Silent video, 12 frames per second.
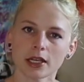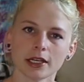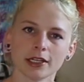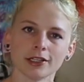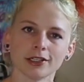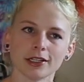
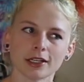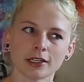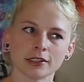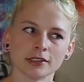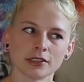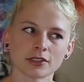It
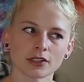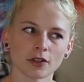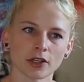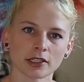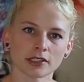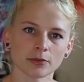has a
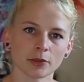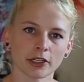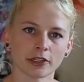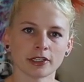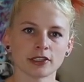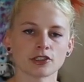lot of
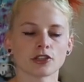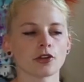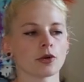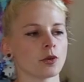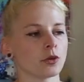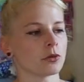similarities to
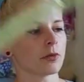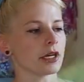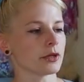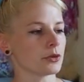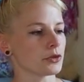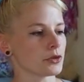their older
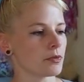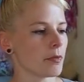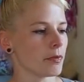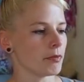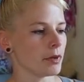models,